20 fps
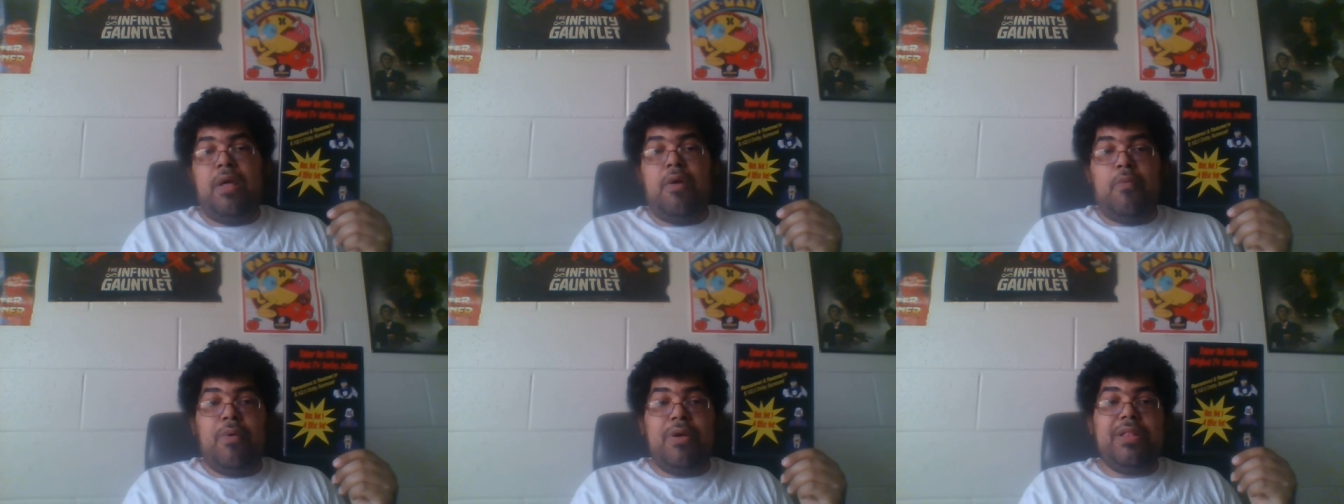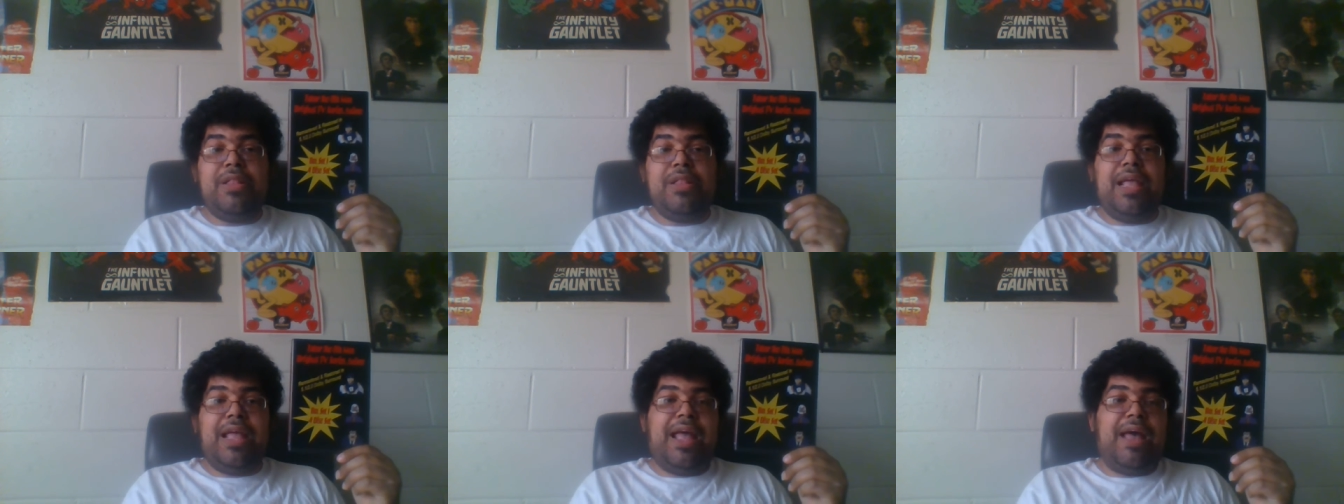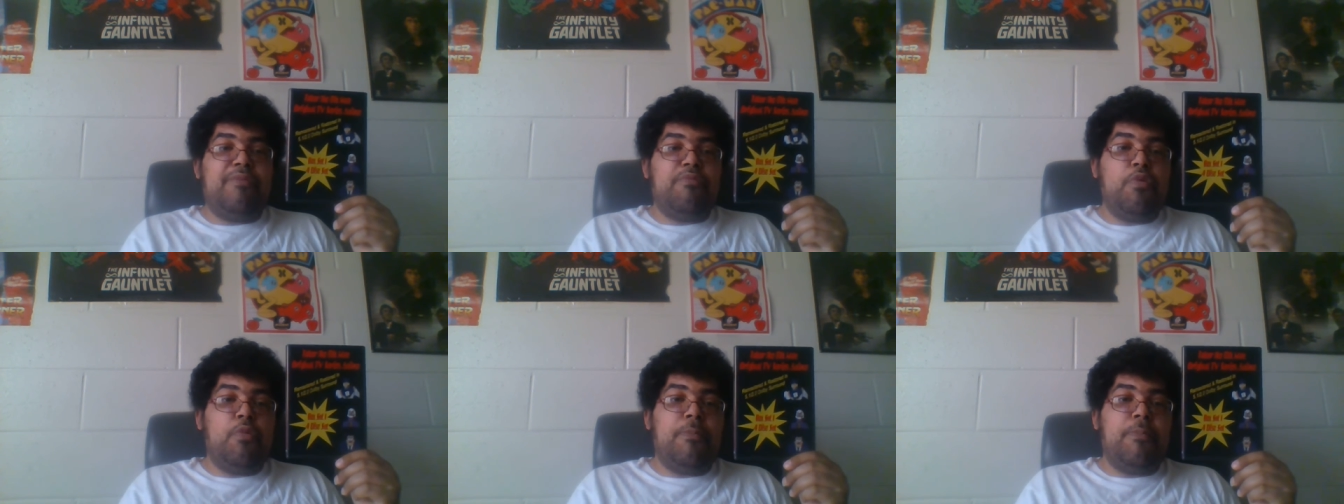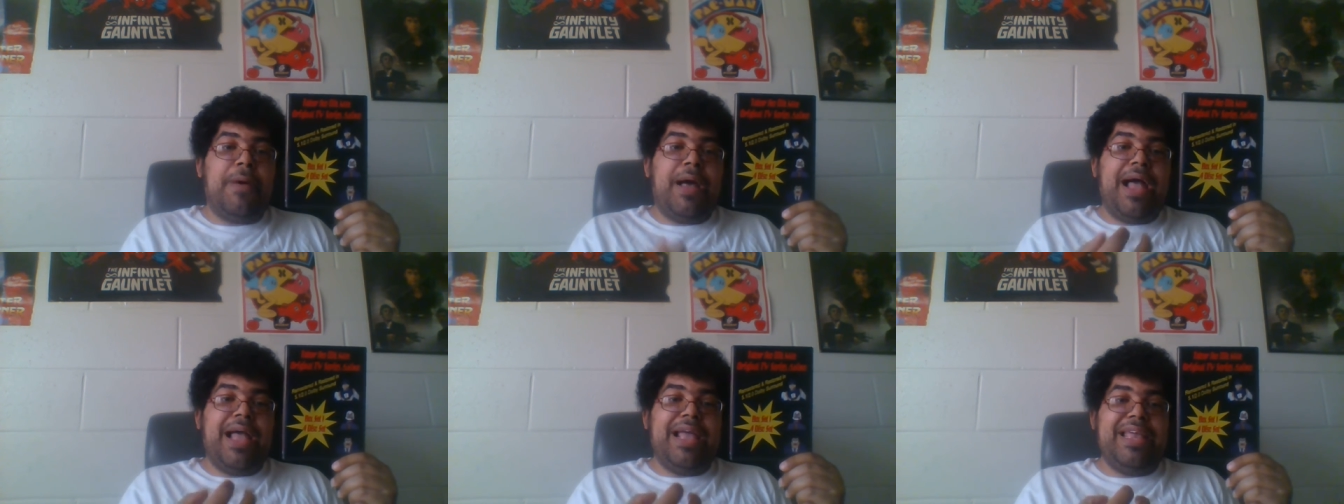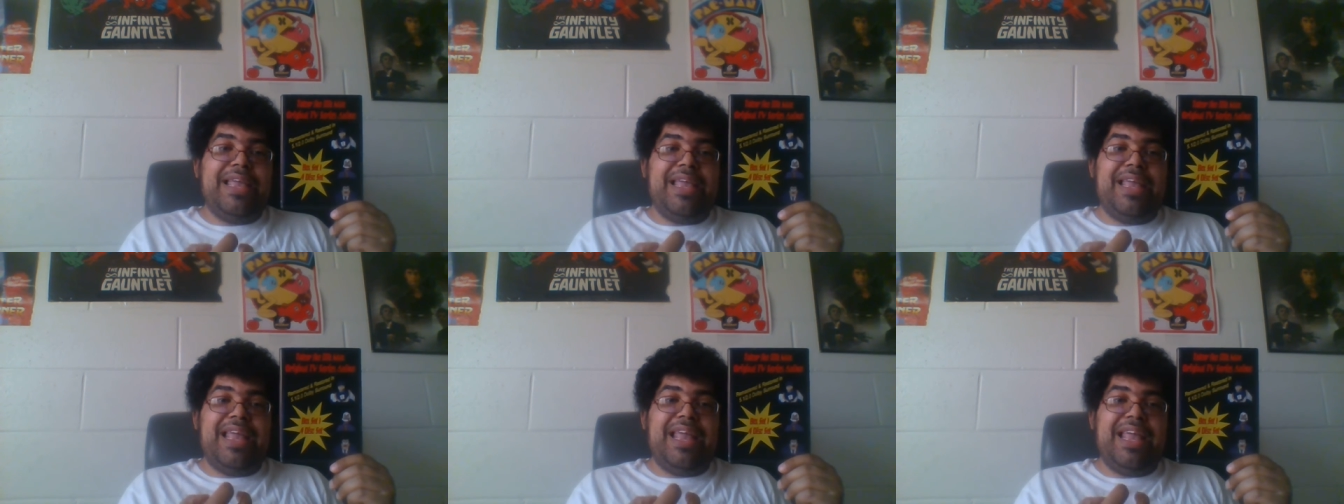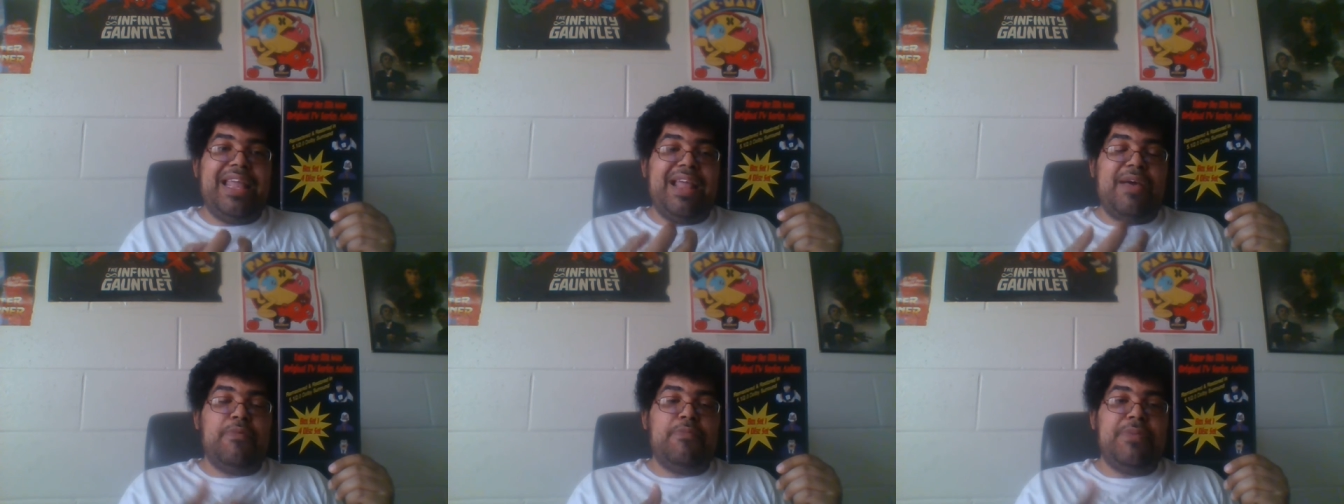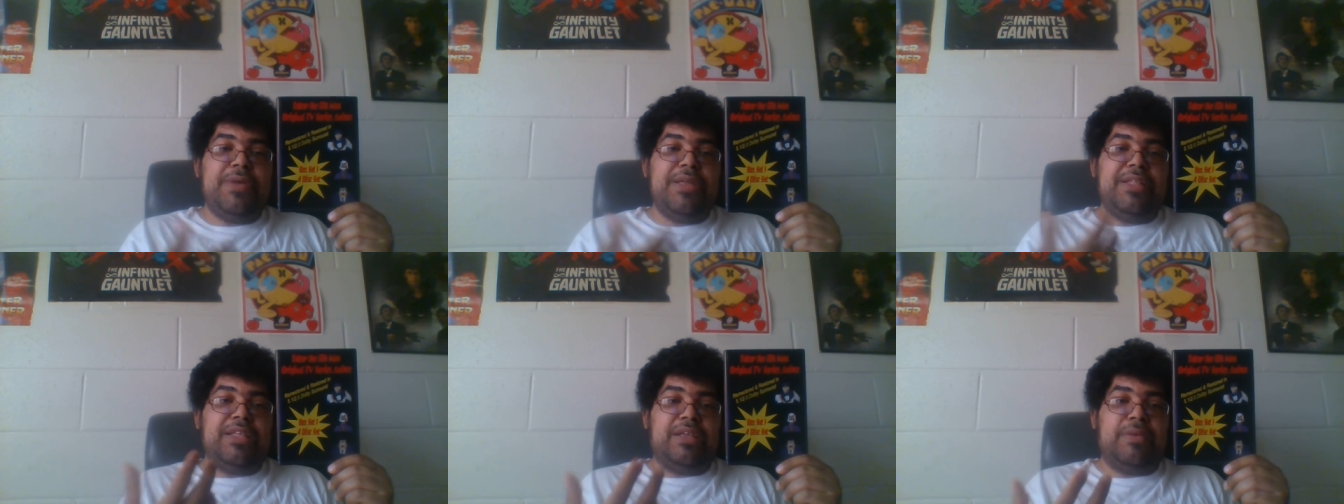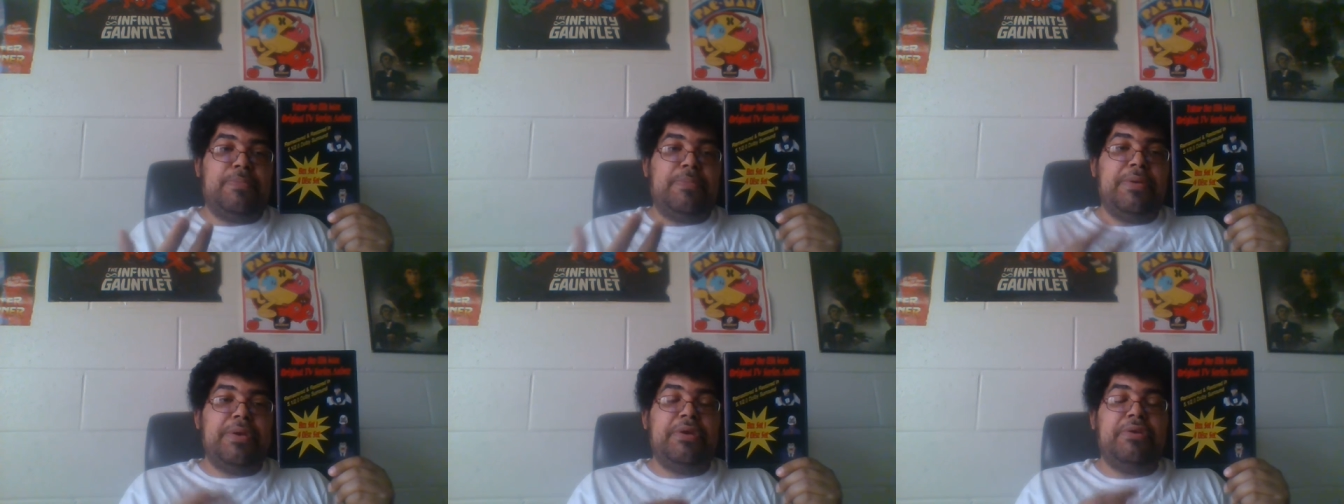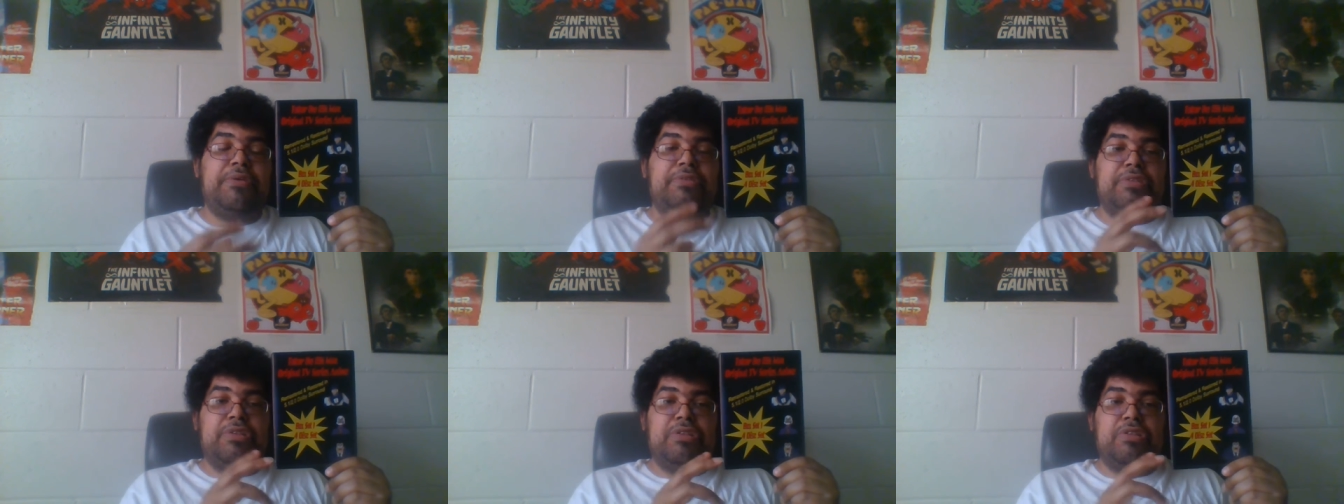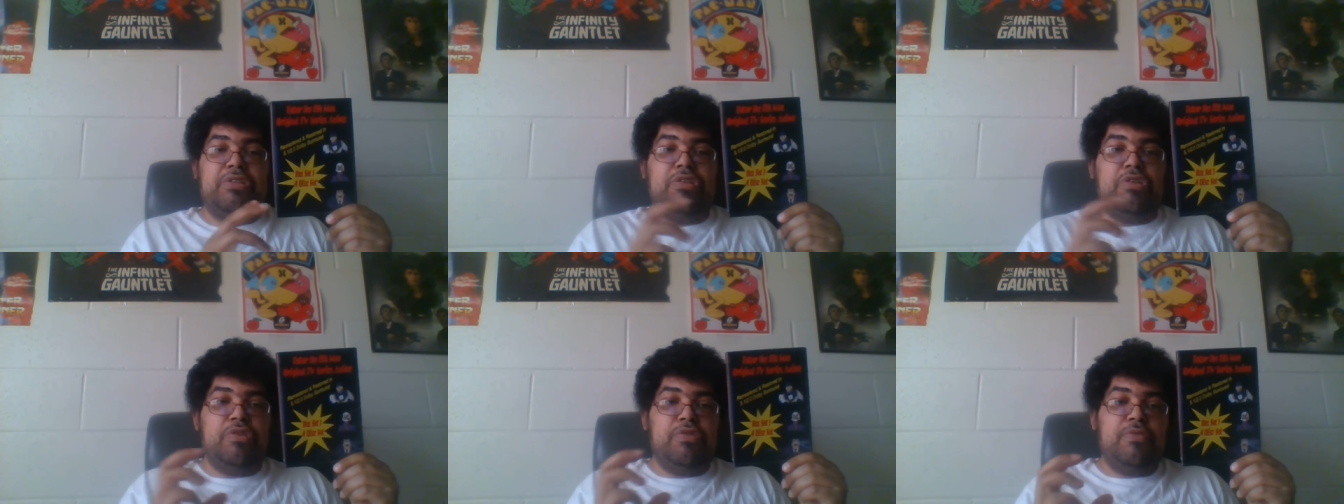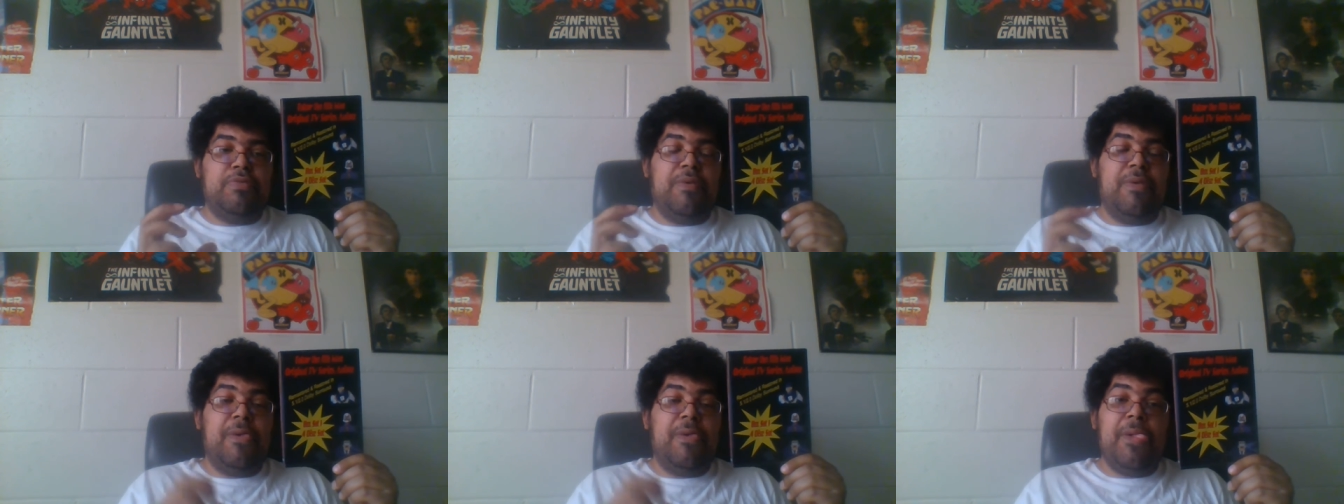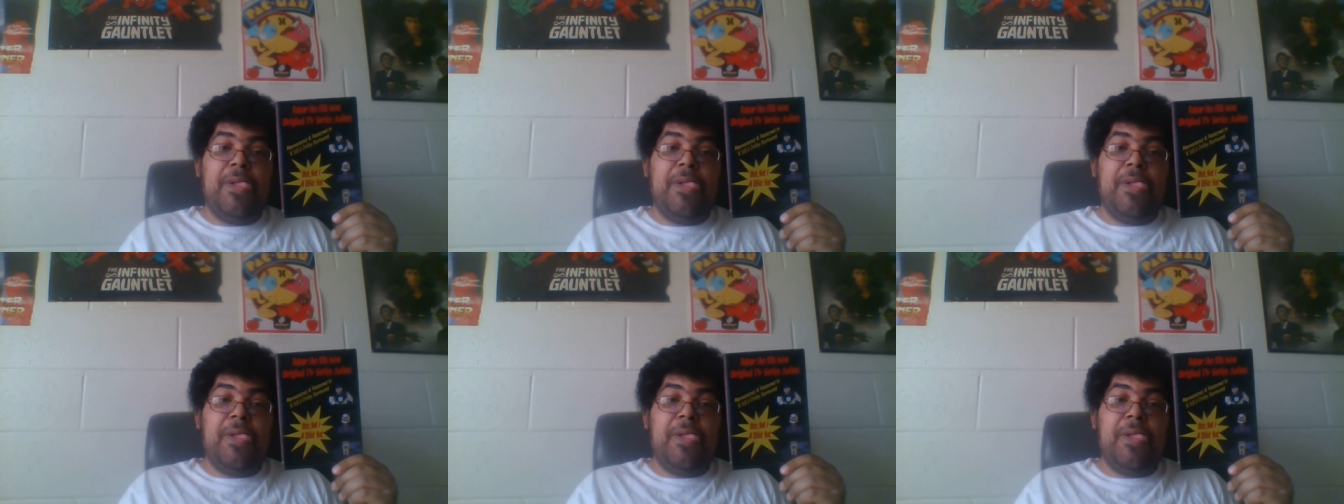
One day I will buy it, and I will be able to compare the two.